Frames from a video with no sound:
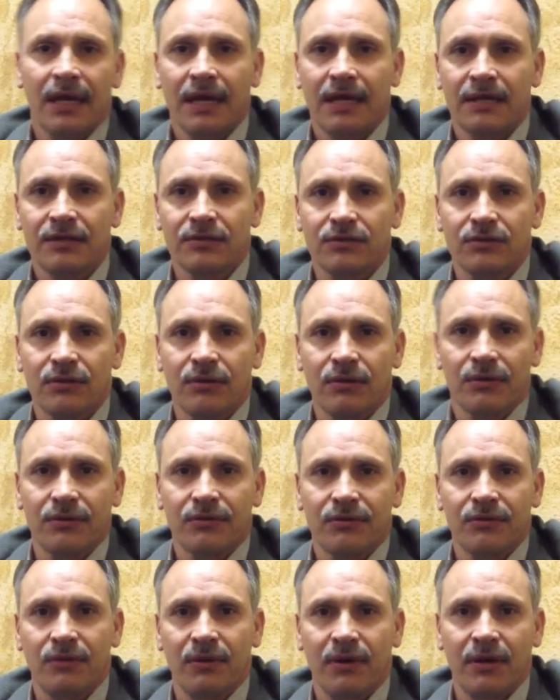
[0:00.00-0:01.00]
And so
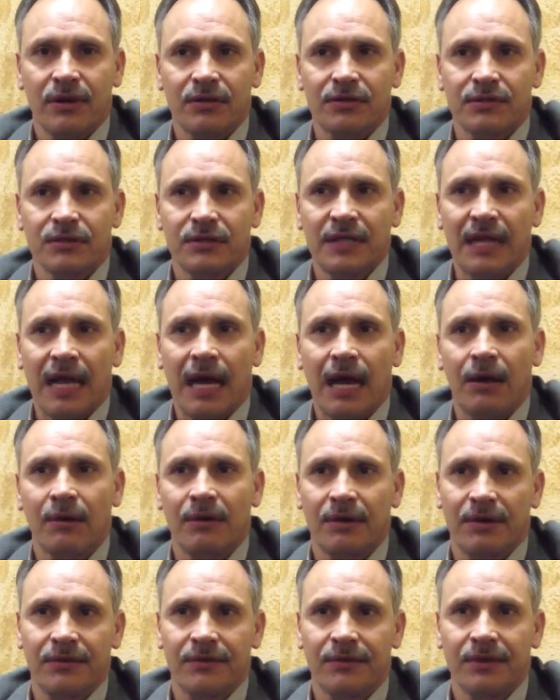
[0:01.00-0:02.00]
to us now
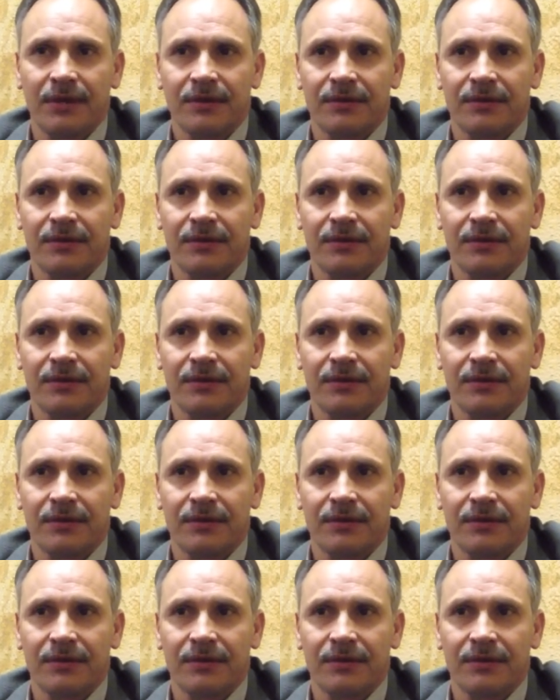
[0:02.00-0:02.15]
it's